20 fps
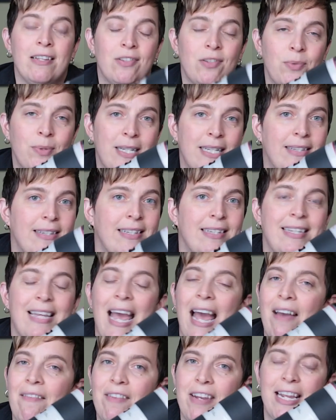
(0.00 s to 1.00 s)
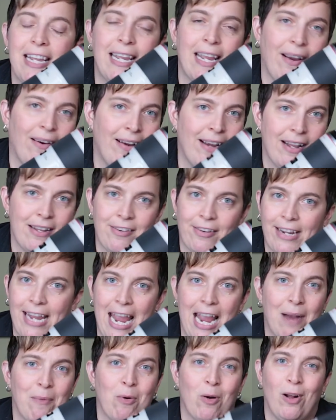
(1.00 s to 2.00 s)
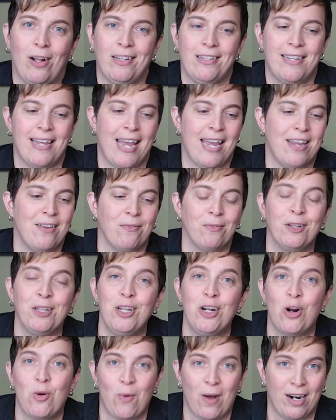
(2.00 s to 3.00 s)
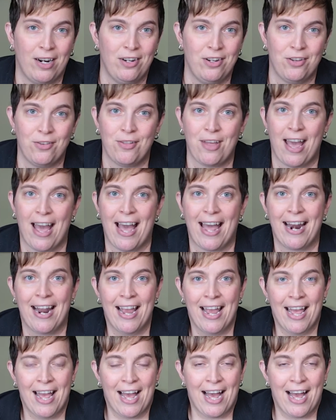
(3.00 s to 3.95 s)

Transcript: so it's heavy to carry on your camera all day. You really don't want to do that.